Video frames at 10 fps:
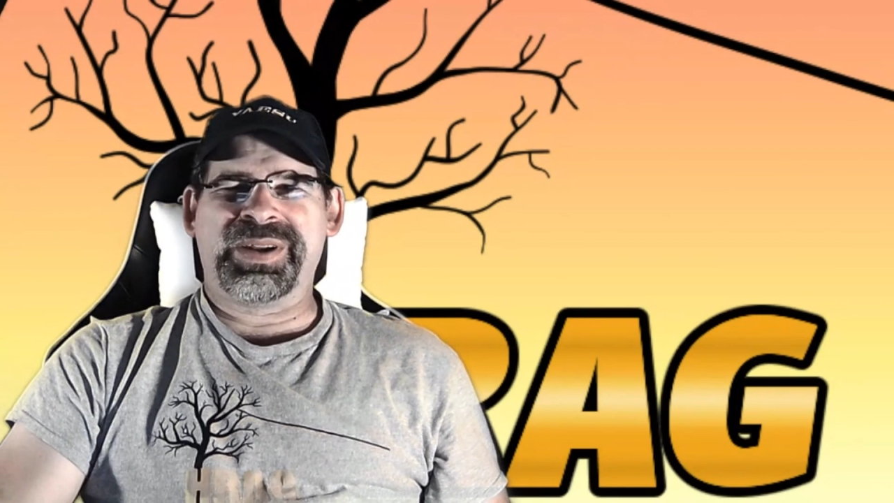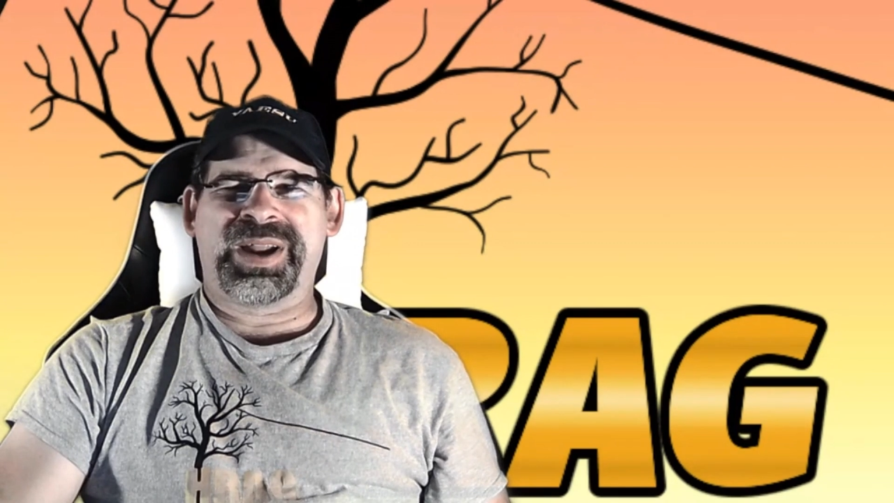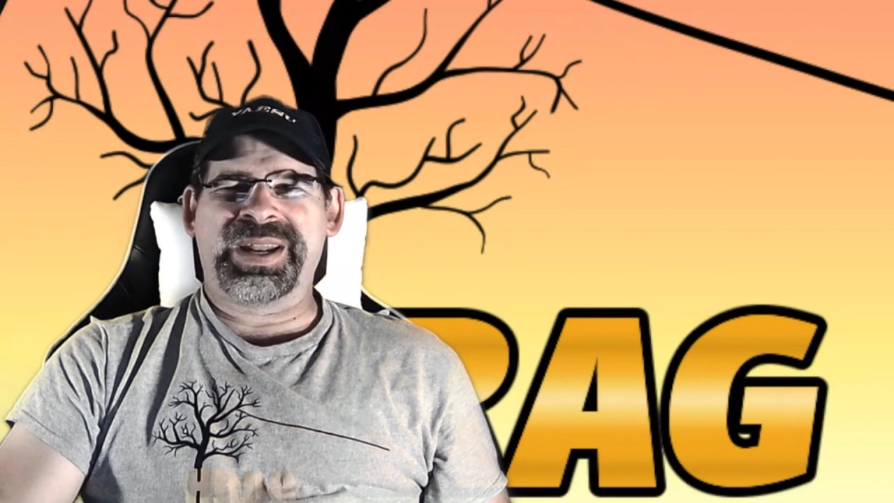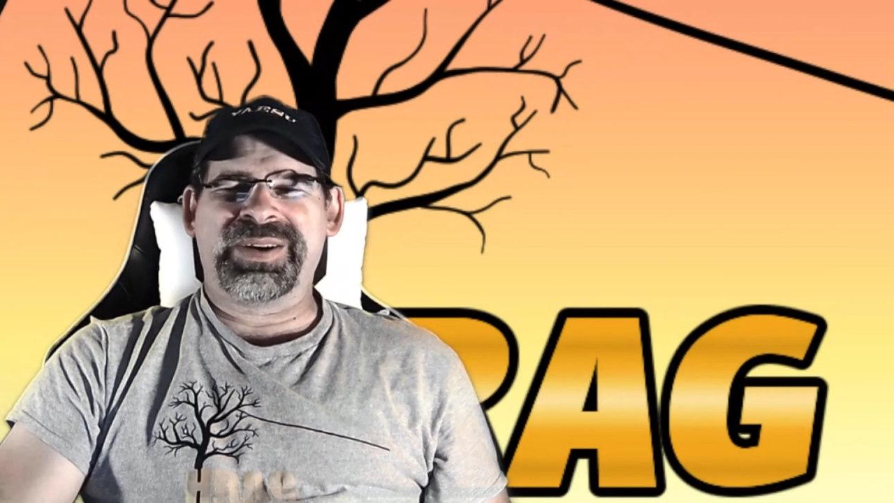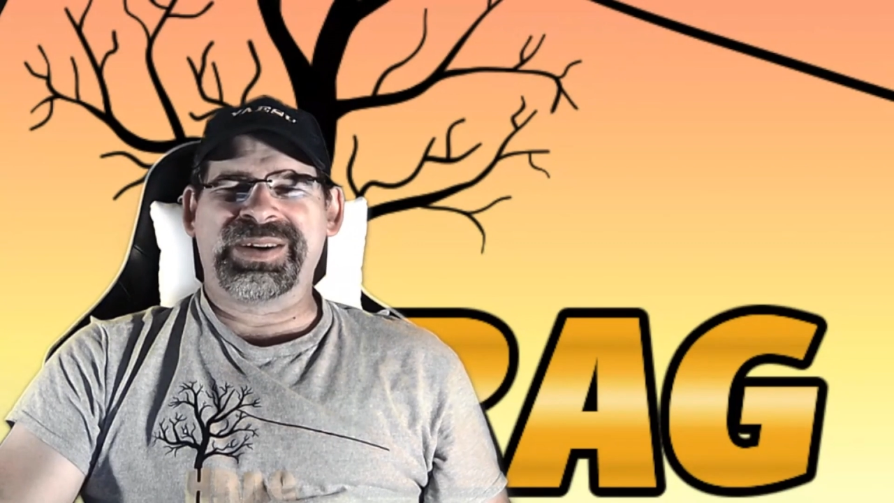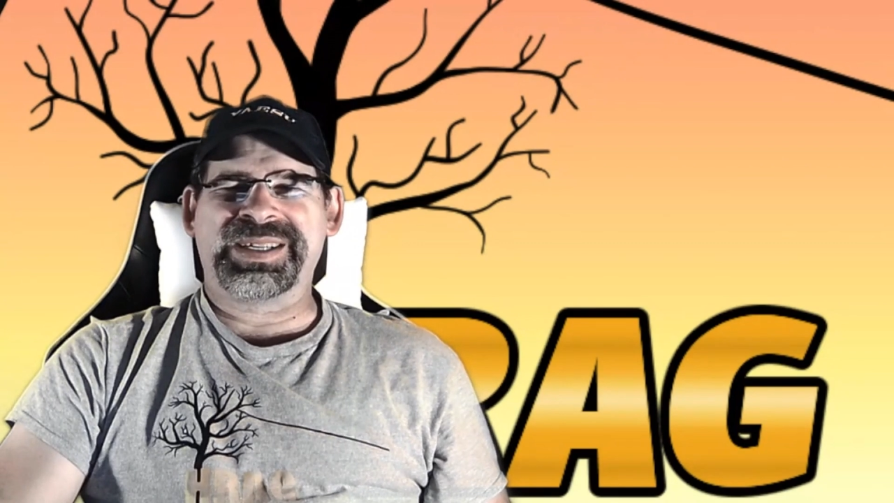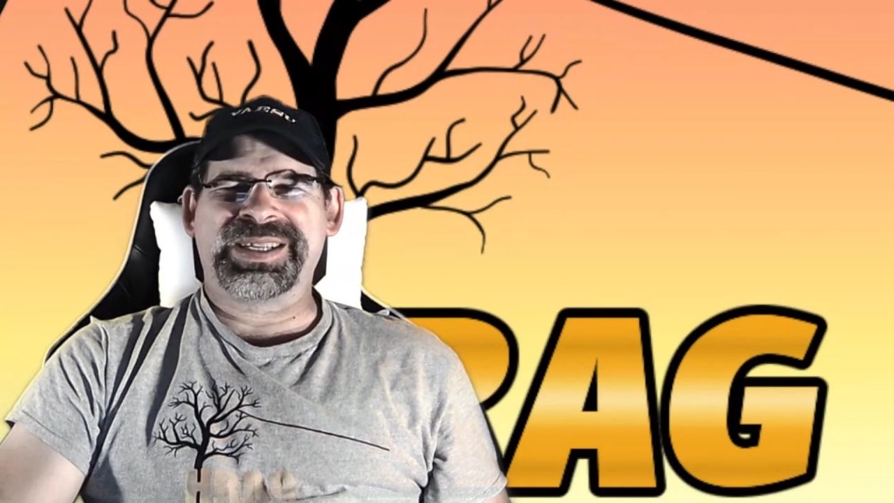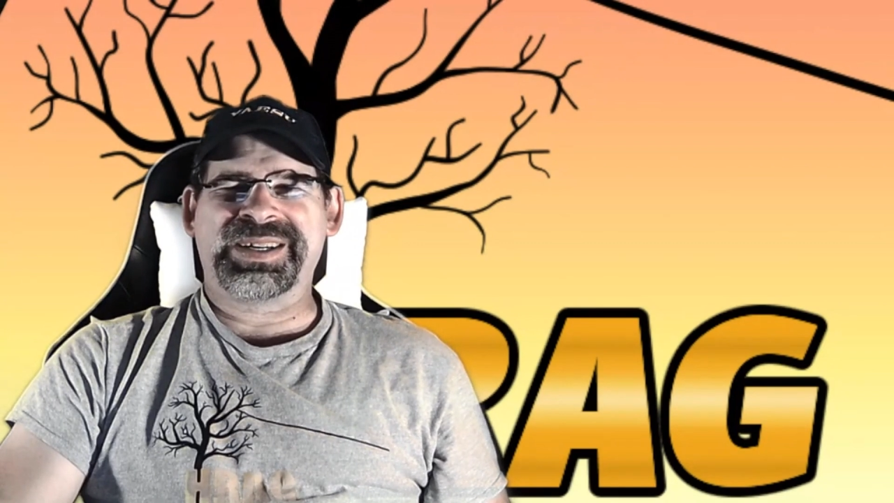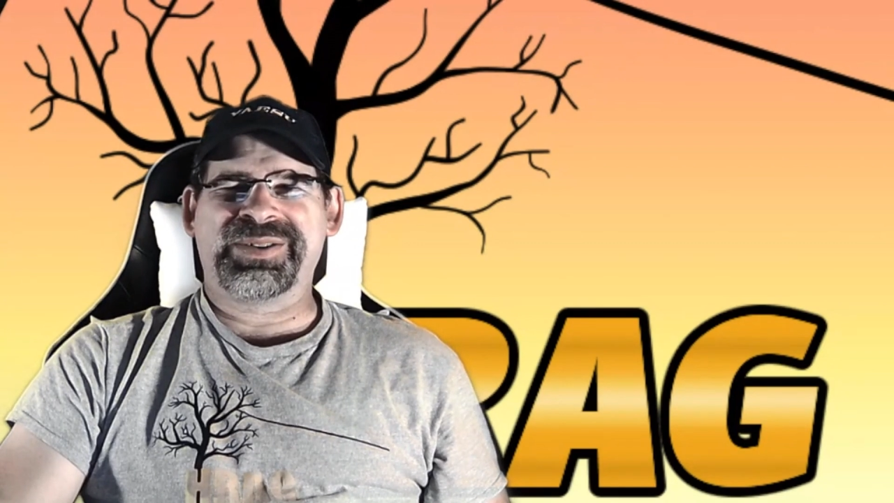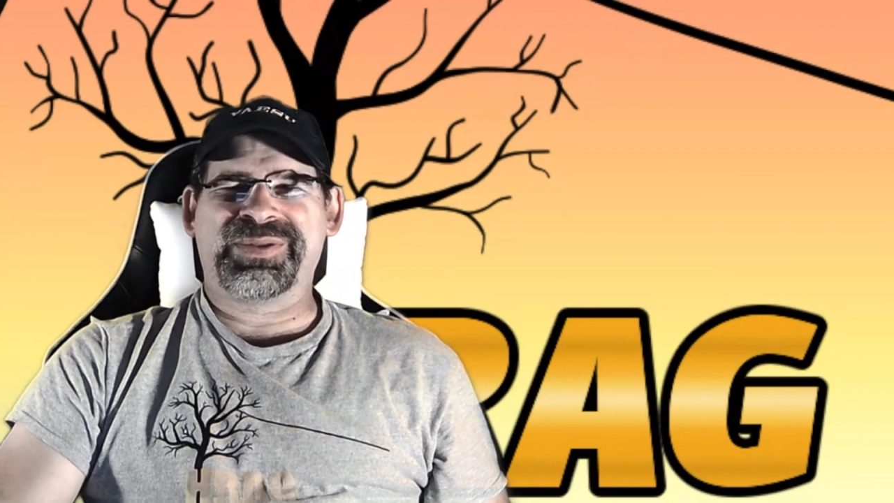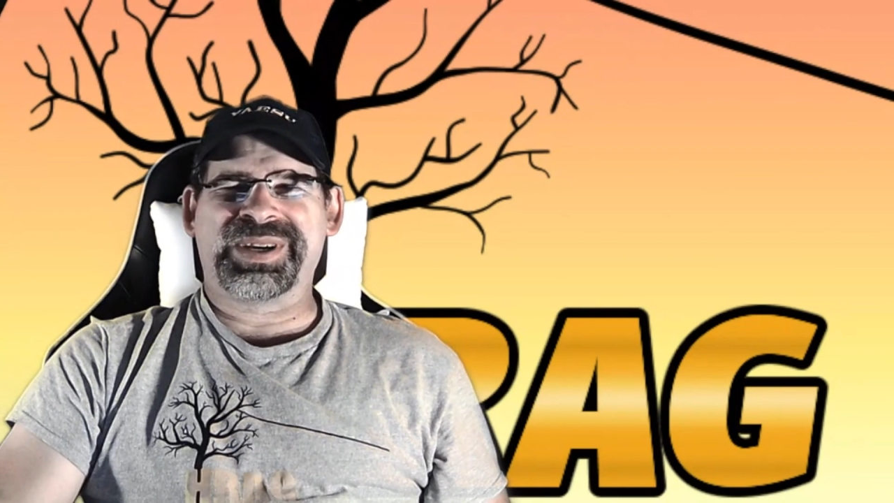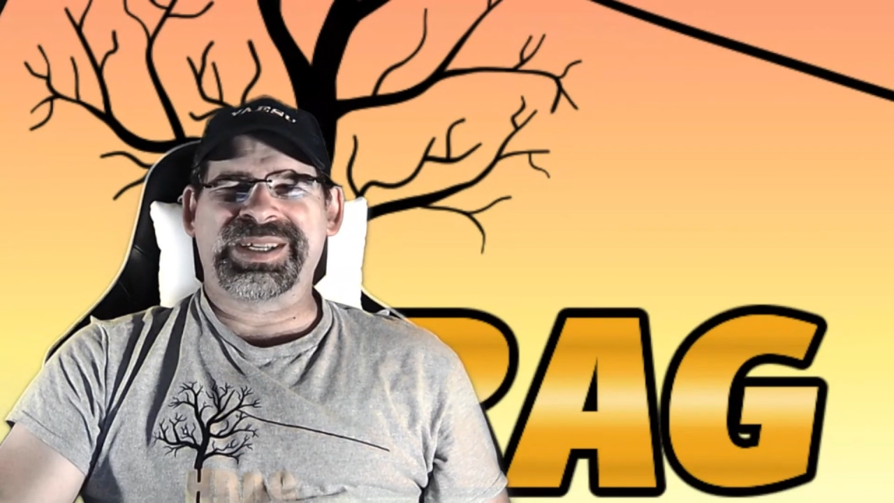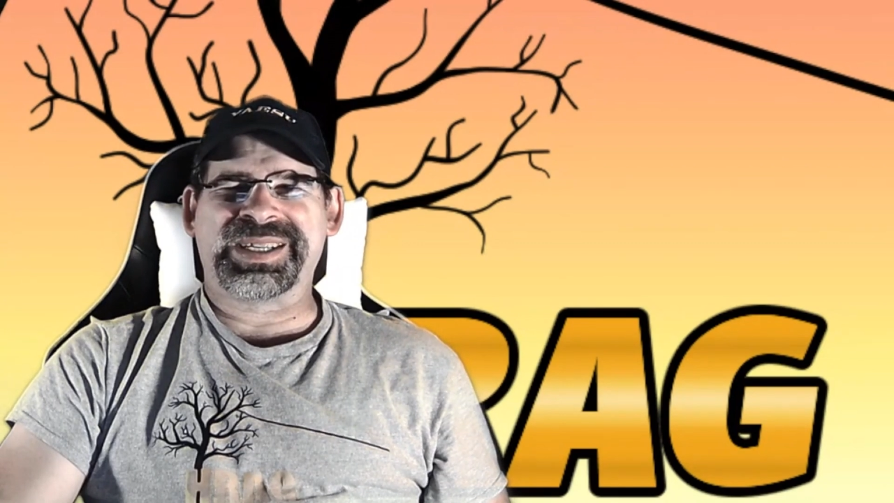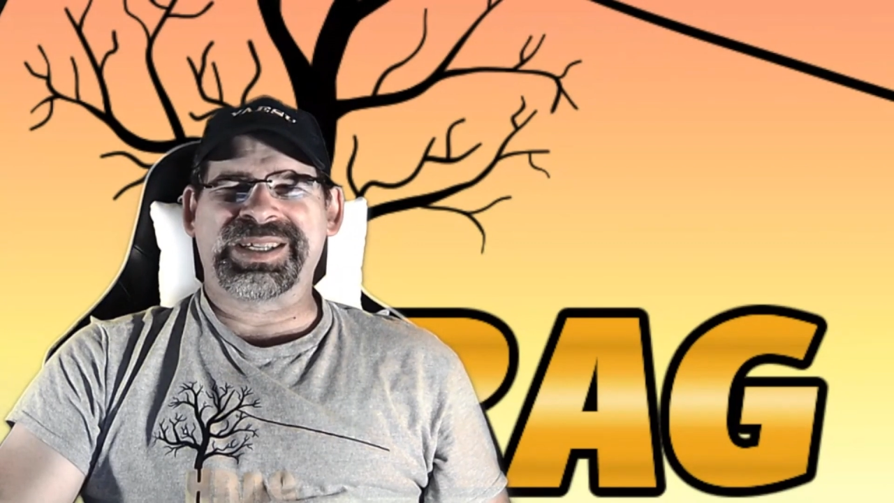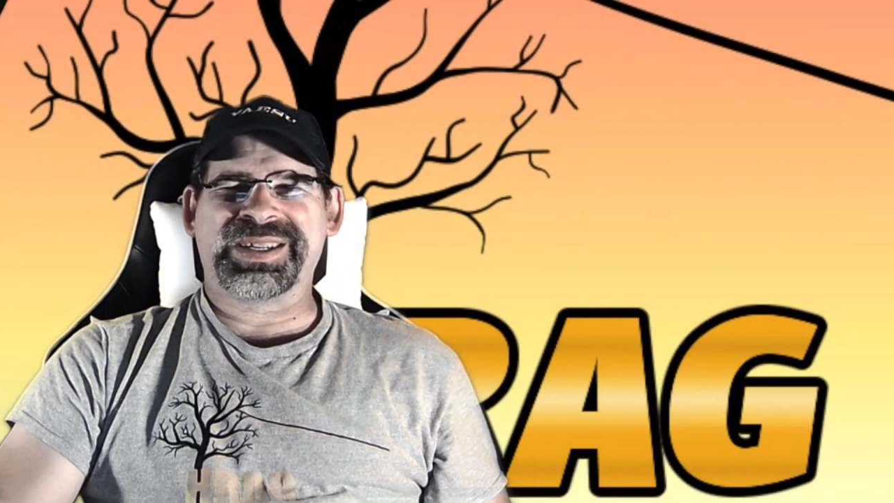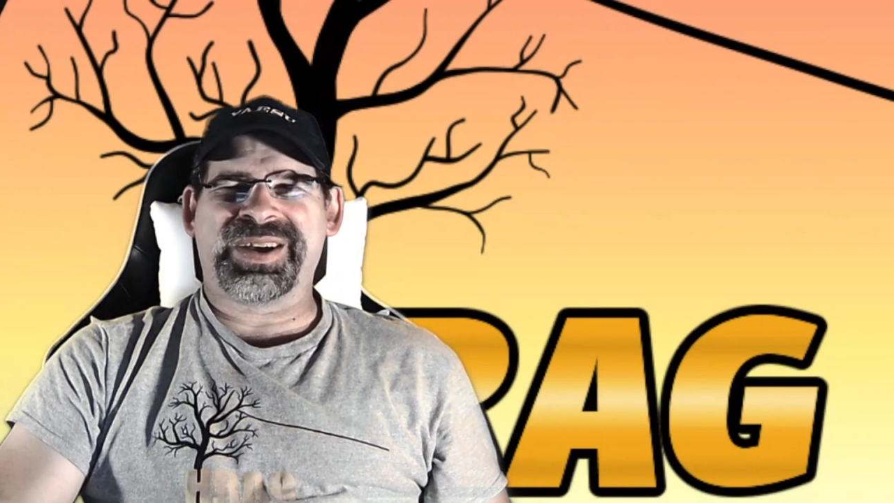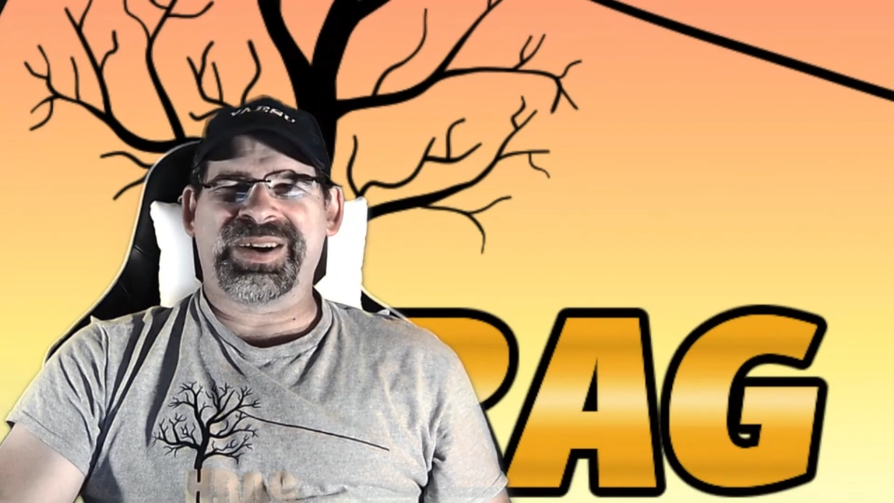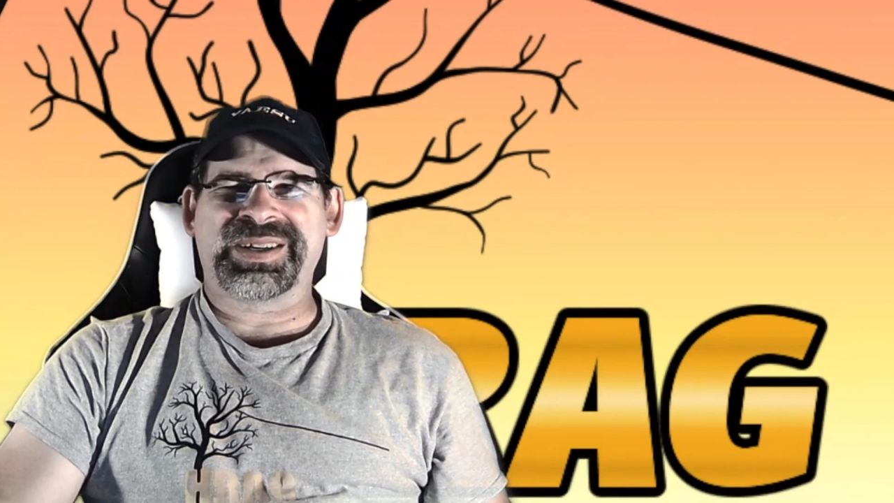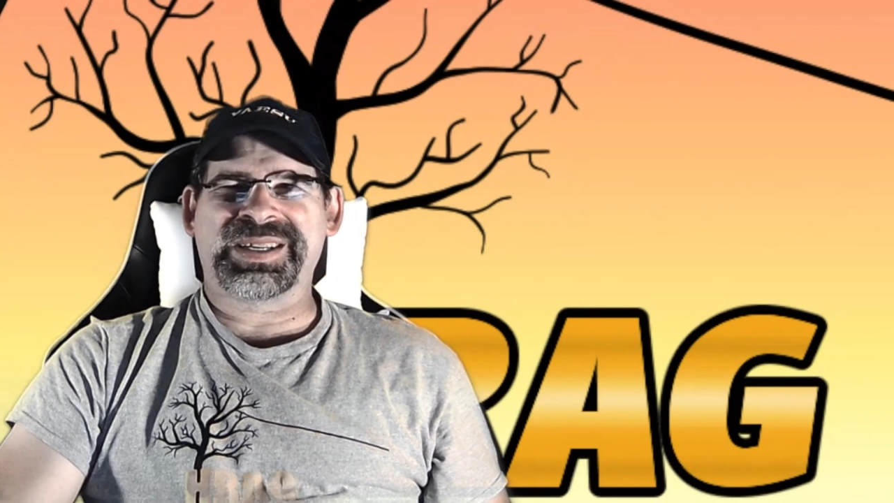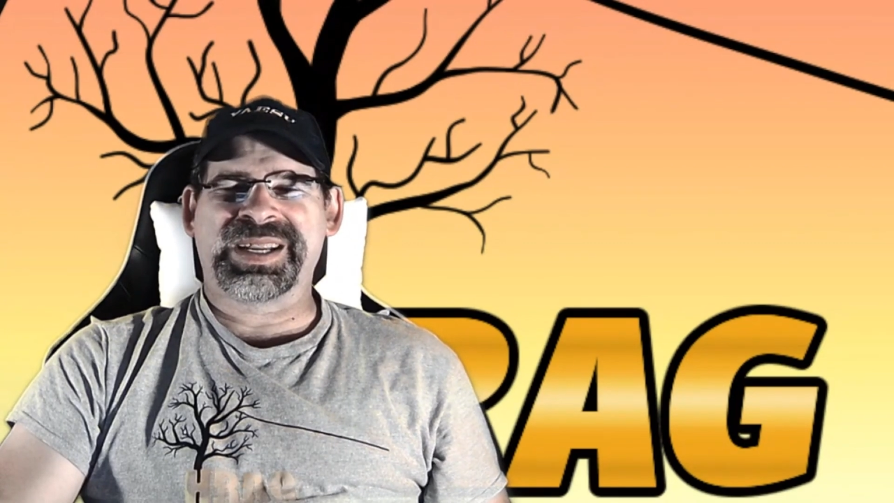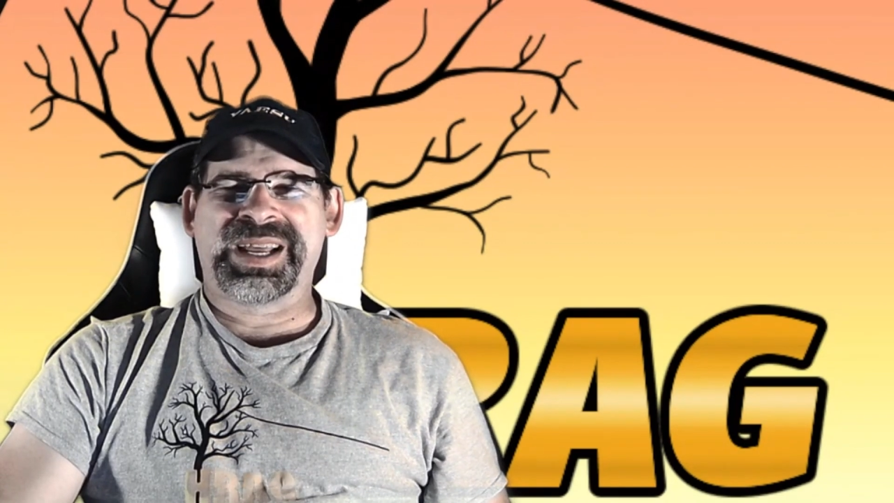not hear his signal because it sucks,